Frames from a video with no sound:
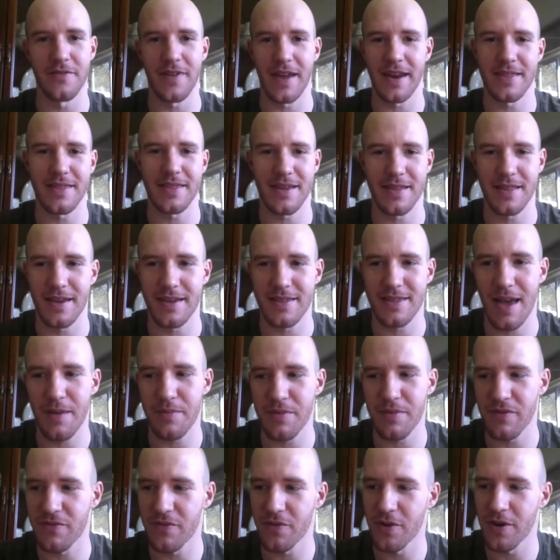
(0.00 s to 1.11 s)
of anything like that
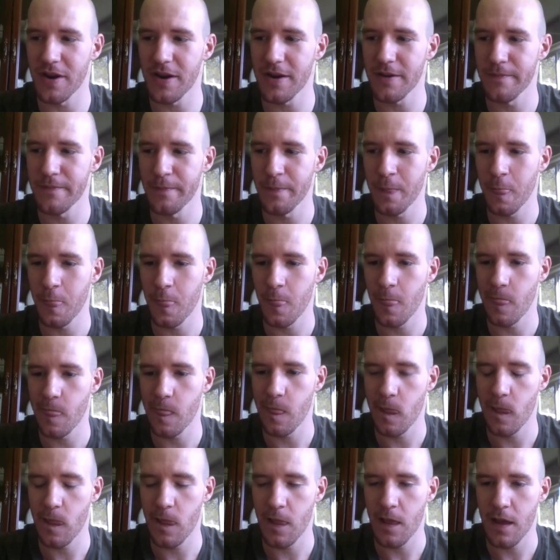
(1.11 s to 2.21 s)
before,
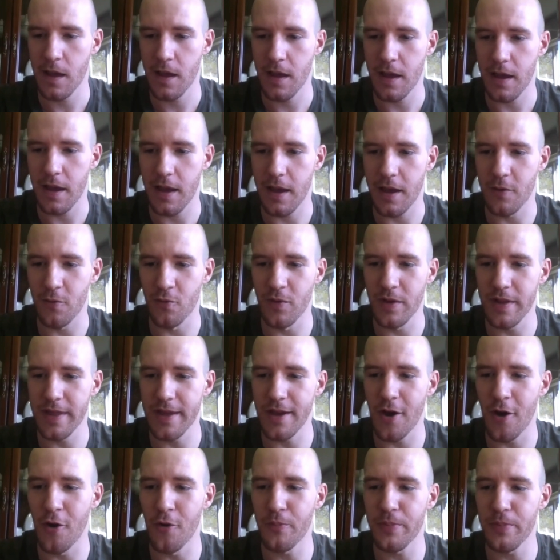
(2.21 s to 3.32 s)
it really
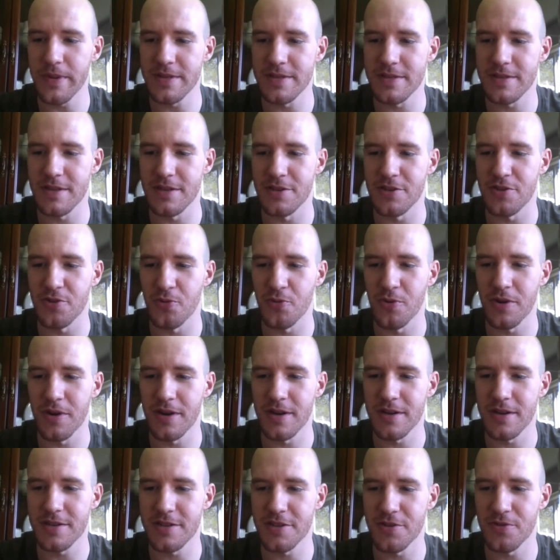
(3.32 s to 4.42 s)
opens the
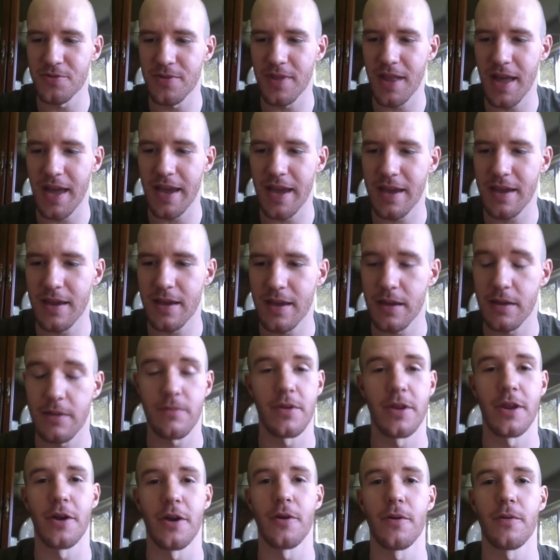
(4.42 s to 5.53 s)
door to like,
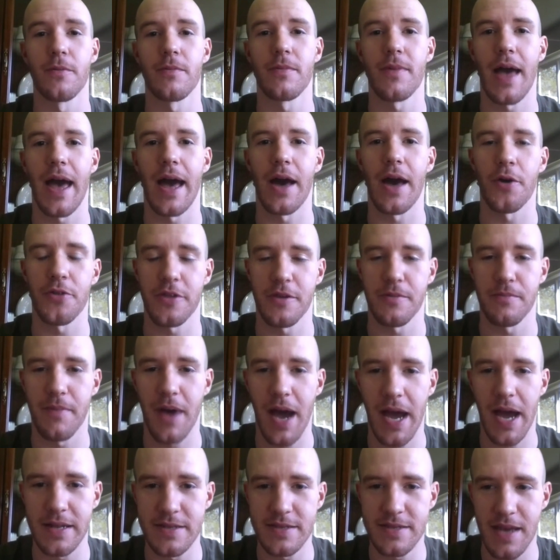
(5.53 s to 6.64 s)
healthy
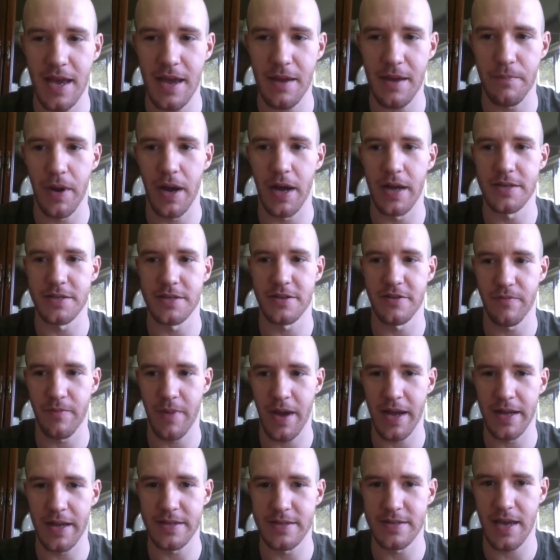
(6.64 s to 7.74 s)
mindset, positive
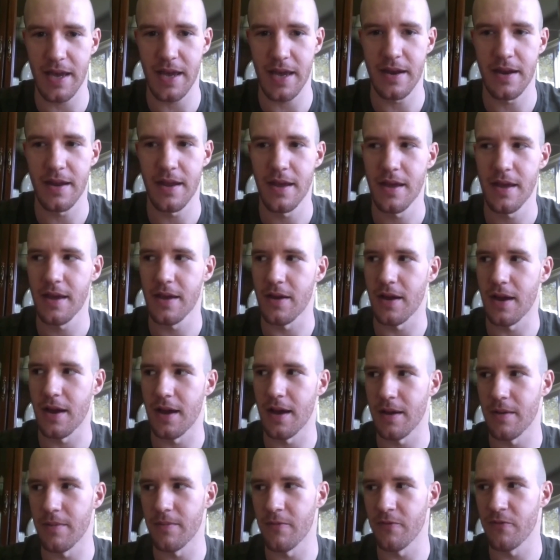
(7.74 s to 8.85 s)
mindset,
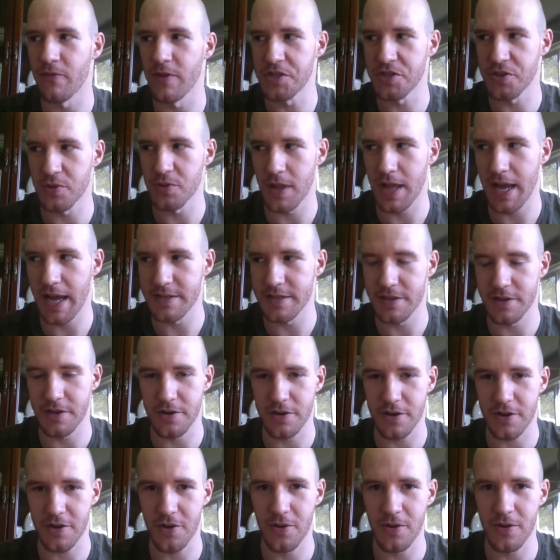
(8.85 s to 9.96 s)
visualizing
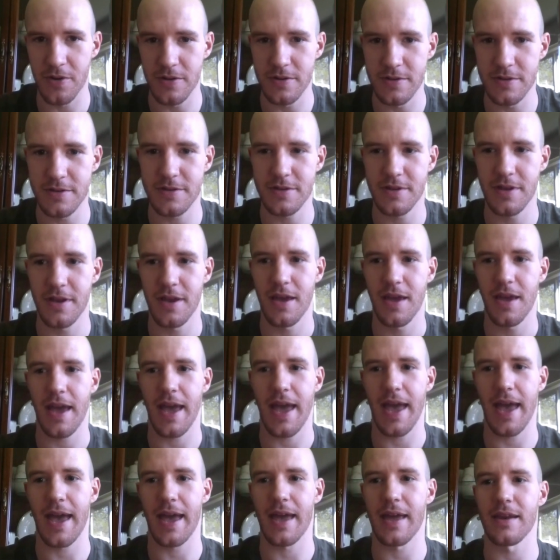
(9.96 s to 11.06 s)
your goals,
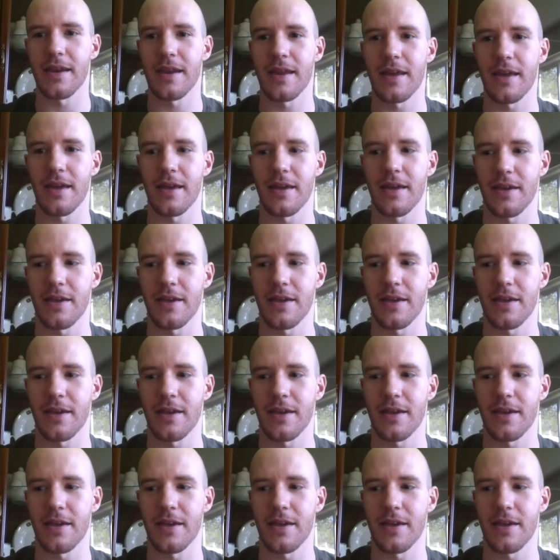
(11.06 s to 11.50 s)
and